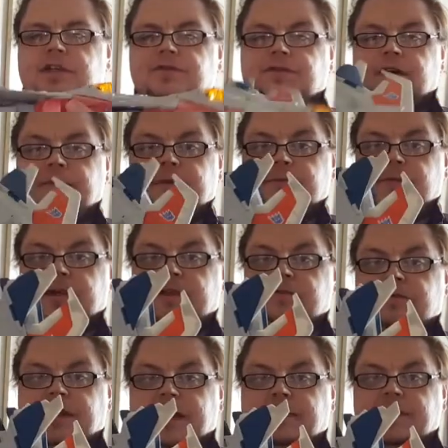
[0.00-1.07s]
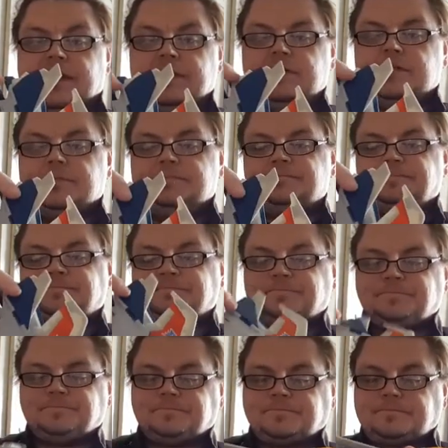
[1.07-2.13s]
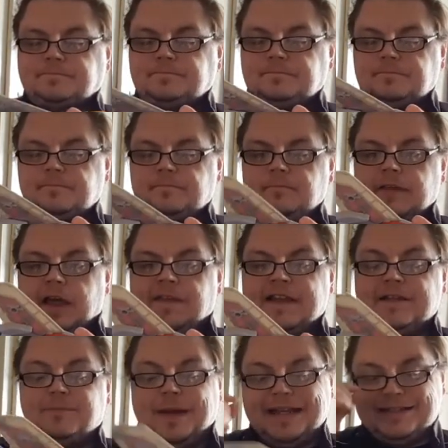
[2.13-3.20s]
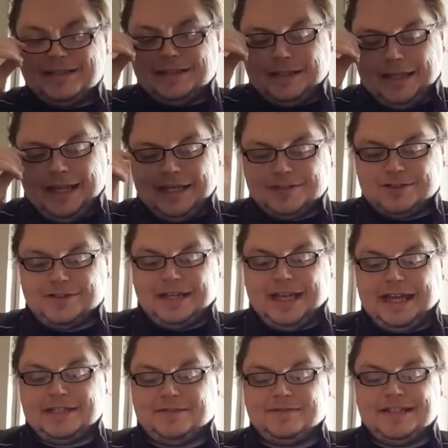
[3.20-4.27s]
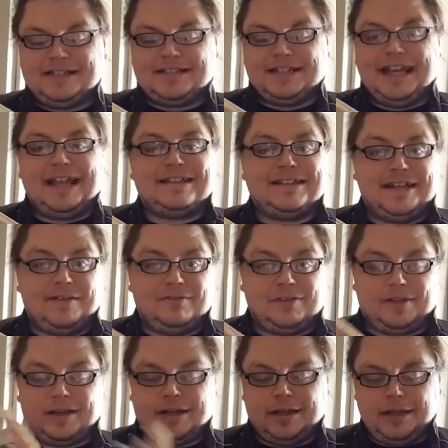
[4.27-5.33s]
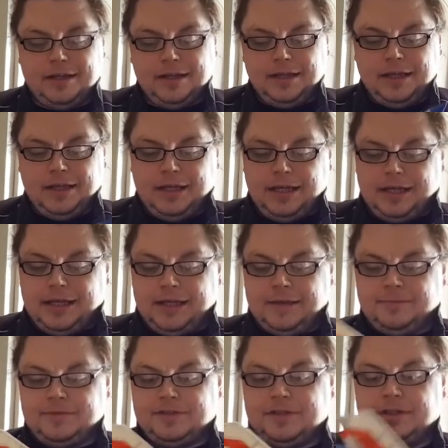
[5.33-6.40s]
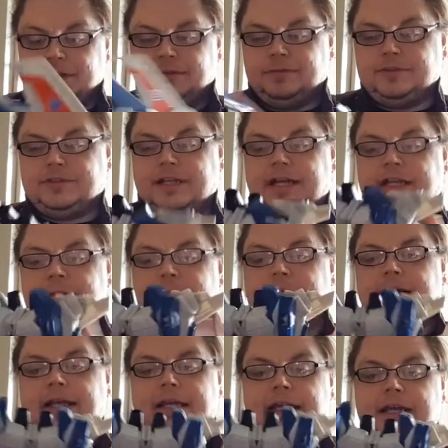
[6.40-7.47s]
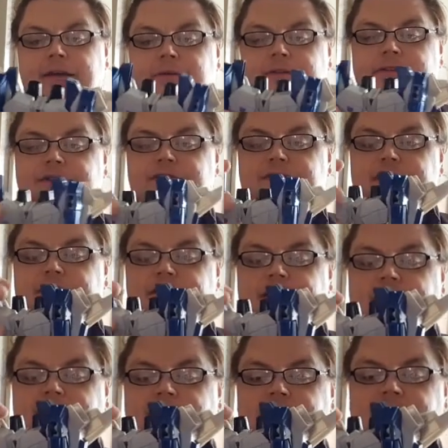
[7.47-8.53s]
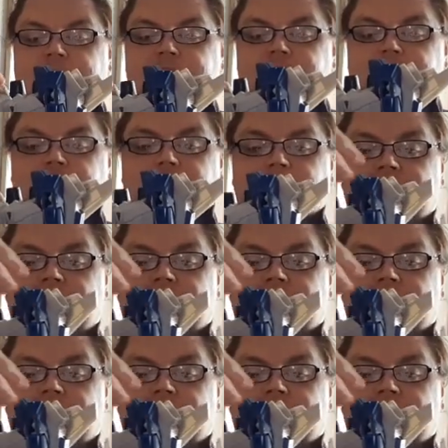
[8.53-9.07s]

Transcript: transform it, we flatten these. And then basically, it's just a case of disconnecting everything. So we'll start at the back here. We'll just disconnect the legs from